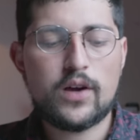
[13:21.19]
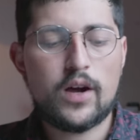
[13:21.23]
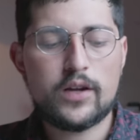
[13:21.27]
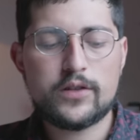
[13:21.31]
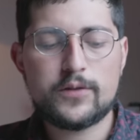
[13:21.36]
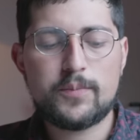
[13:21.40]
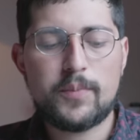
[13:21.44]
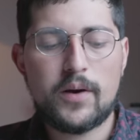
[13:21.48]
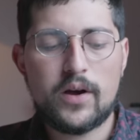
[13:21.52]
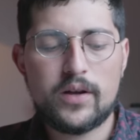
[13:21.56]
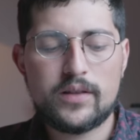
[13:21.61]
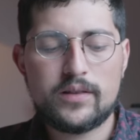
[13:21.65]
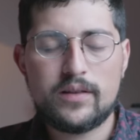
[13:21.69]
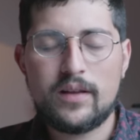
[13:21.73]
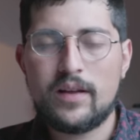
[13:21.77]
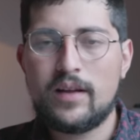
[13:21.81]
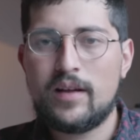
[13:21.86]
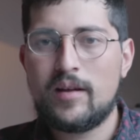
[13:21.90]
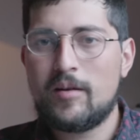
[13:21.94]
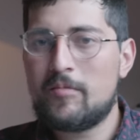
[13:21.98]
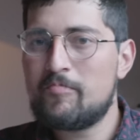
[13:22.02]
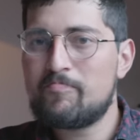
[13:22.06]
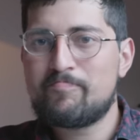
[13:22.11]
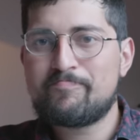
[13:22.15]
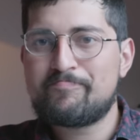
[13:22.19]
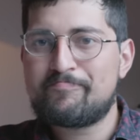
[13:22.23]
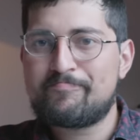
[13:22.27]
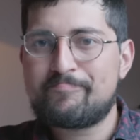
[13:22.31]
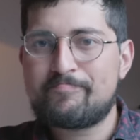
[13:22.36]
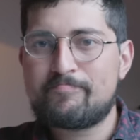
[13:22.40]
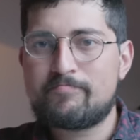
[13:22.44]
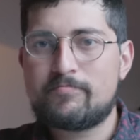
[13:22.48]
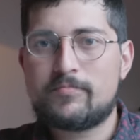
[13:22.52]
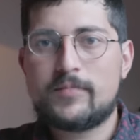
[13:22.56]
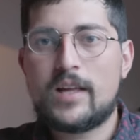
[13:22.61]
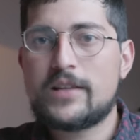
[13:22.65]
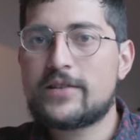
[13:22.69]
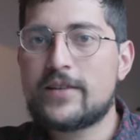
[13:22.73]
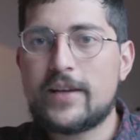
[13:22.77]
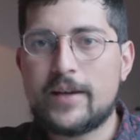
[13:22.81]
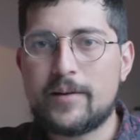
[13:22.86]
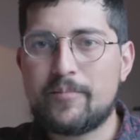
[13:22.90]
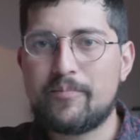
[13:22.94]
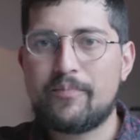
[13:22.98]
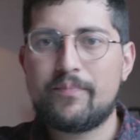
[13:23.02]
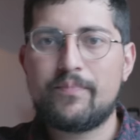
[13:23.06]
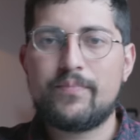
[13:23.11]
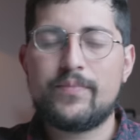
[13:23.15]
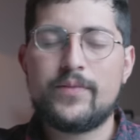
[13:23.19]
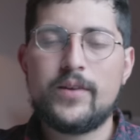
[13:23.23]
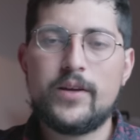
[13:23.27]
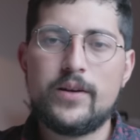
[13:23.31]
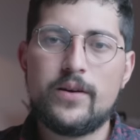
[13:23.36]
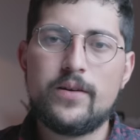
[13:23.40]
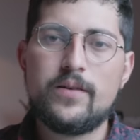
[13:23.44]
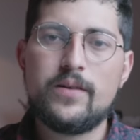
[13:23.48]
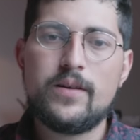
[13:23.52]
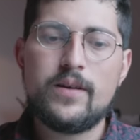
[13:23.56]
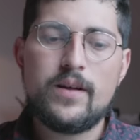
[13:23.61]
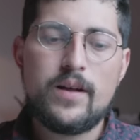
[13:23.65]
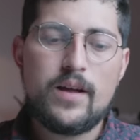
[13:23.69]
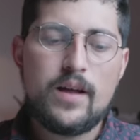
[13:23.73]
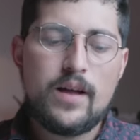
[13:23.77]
hotspot, that's it, you know.